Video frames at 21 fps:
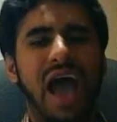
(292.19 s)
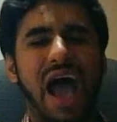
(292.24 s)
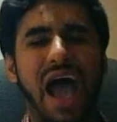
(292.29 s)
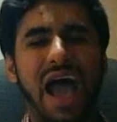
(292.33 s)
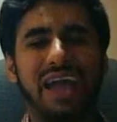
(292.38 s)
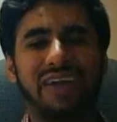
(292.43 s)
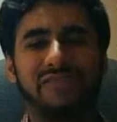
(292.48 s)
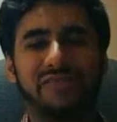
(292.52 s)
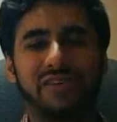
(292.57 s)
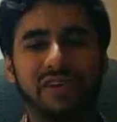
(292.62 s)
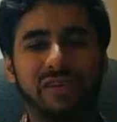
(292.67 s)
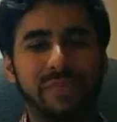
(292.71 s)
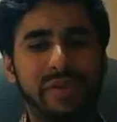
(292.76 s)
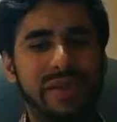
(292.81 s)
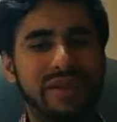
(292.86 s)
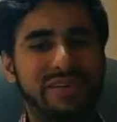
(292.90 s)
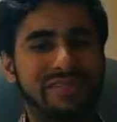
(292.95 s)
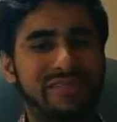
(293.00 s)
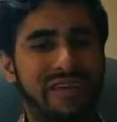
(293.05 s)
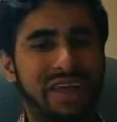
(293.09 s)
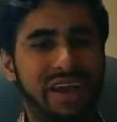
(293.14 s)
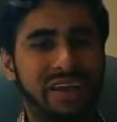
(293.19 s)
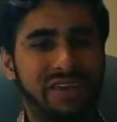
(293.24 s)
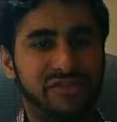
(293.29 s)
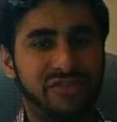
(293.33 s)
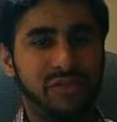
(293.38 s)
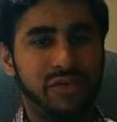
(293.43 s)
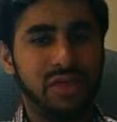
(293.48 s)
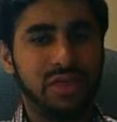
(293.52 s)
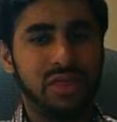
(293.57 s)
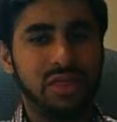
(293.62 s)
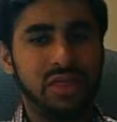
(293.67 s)
I would be
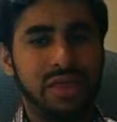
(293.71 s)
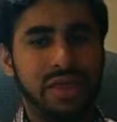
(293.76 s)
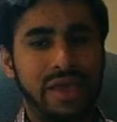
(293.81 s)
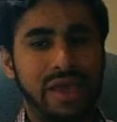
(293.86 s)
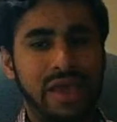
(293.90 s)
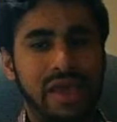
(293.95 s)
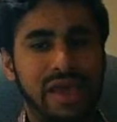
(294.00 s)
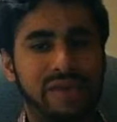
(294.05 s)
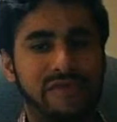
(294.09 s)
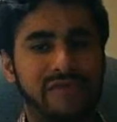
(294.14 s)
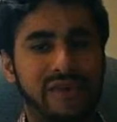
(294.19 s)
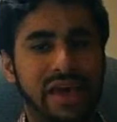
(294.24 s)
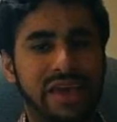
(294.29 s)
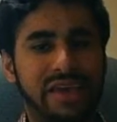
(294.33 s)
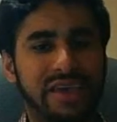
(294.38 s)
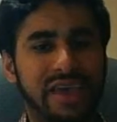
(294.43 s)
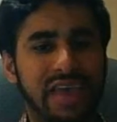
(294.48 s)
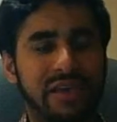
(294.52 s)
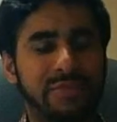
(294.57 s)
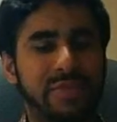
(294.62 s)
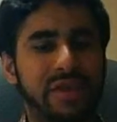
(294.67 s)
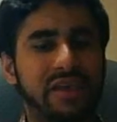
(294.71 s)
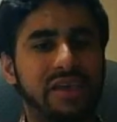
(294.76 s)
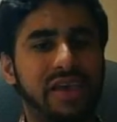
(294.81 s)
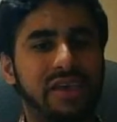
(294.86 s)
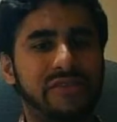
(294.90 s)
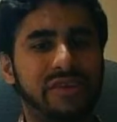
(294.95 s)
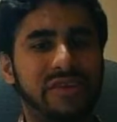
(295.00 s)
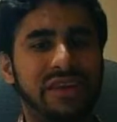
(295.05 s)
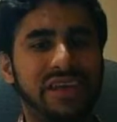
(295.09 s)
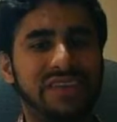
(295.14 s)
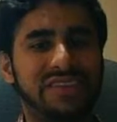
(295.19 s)
grateful if I can be
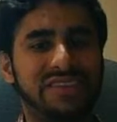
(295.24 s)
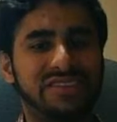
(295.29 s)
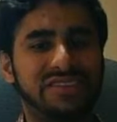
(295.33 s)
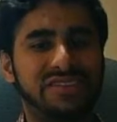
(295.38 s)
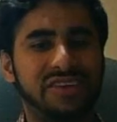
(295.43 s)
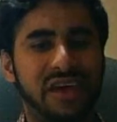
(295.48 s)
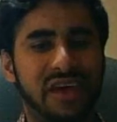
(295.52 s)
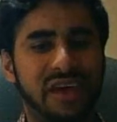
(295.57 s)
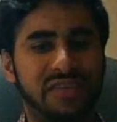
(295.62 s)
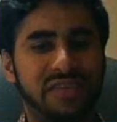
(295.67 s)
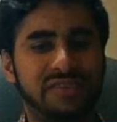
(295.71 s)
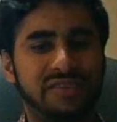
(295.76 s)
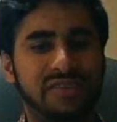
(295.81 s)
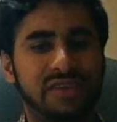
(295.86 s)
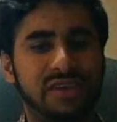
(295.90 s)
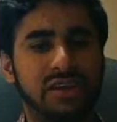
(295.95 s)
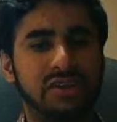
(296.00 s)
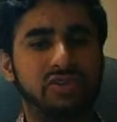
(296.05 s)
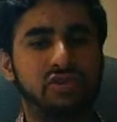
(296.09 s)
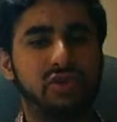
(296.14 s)
given a chance